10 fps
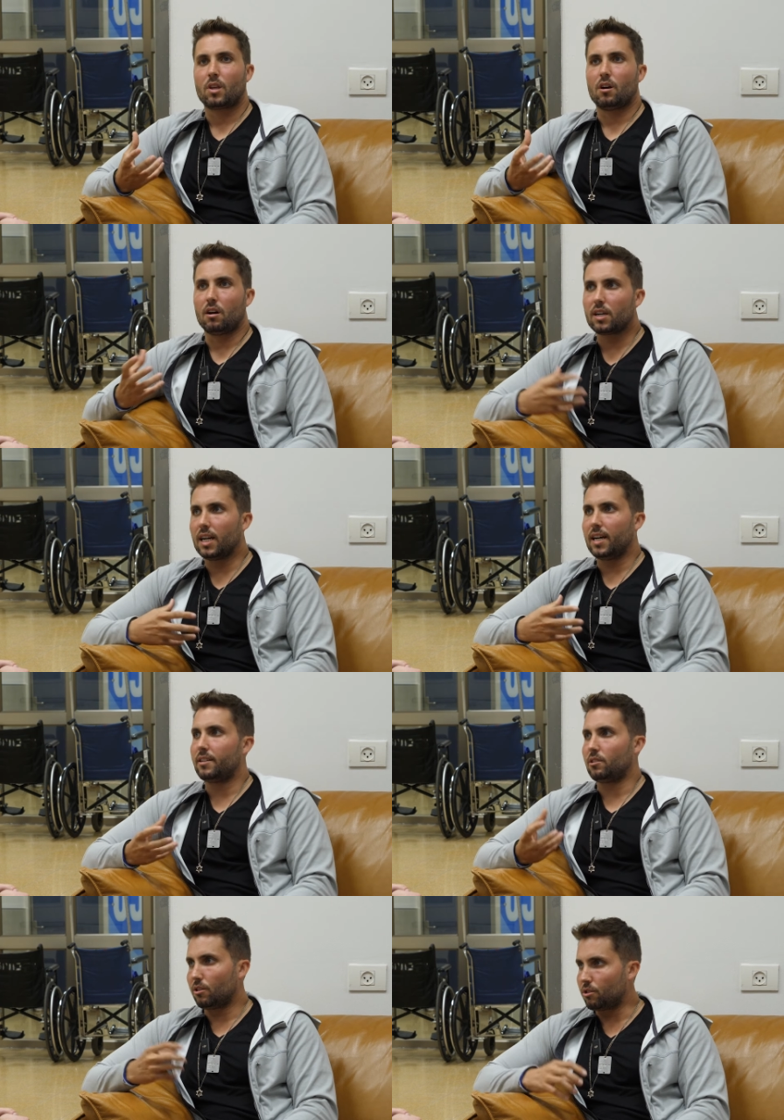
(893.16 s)
our guys,
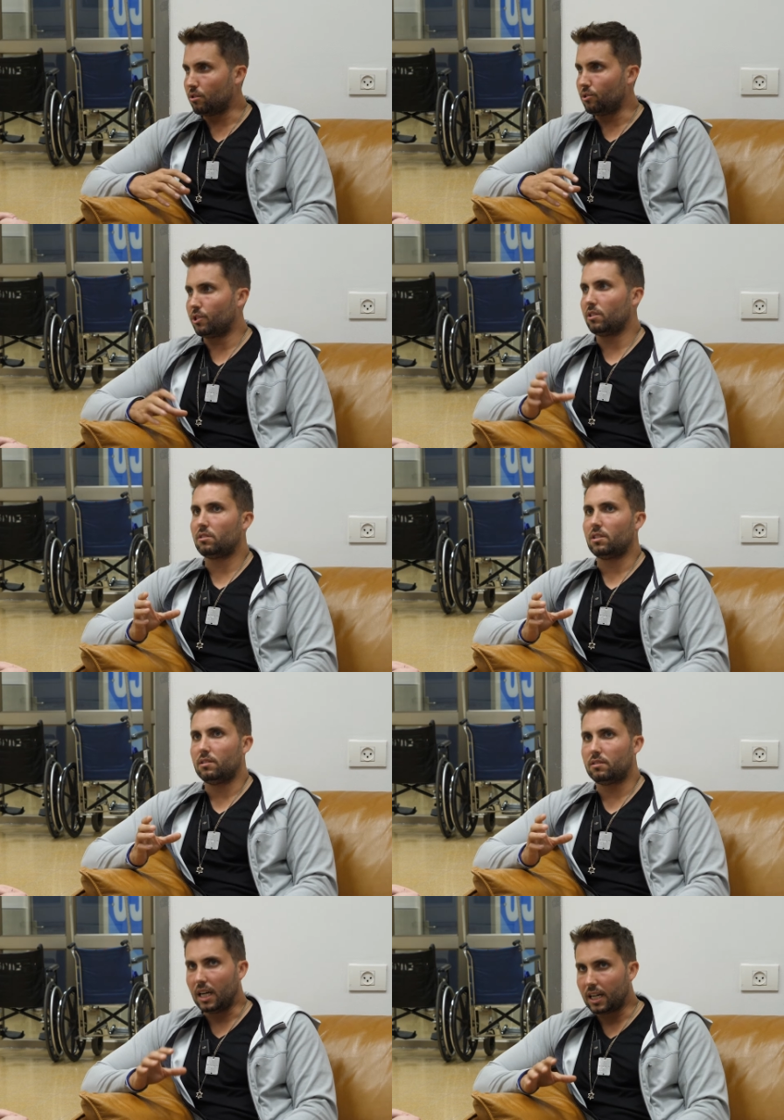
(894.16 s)
our soldiers,
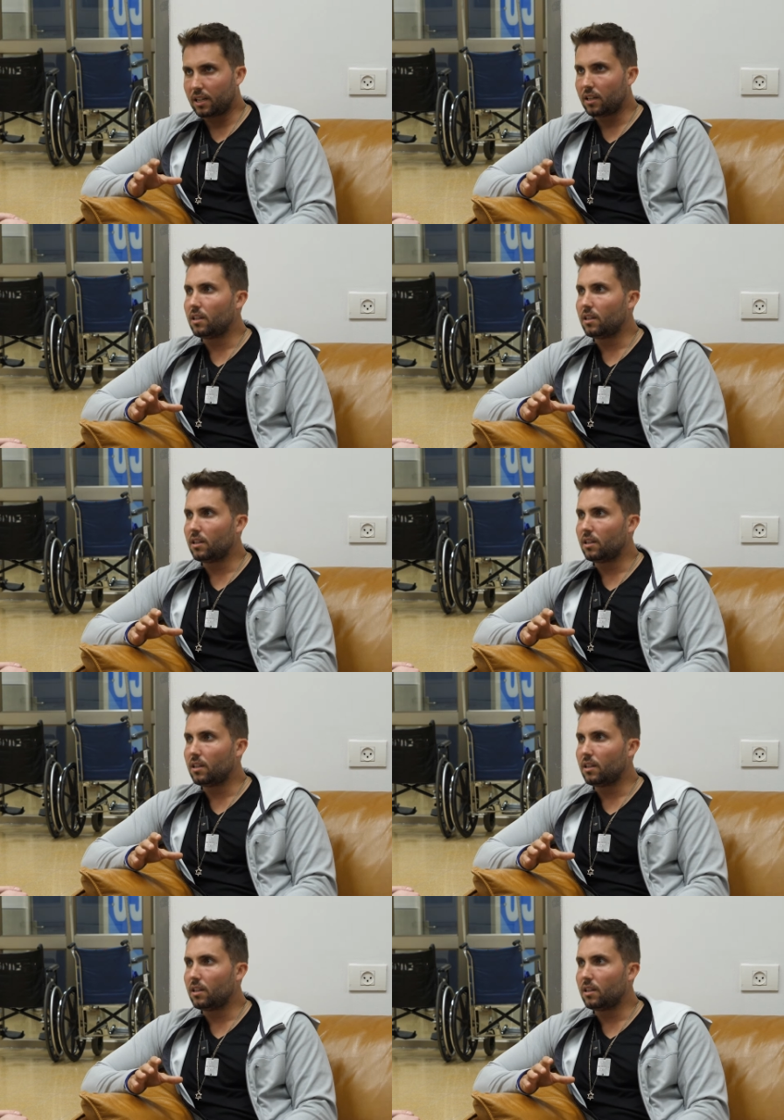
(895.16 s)
stuck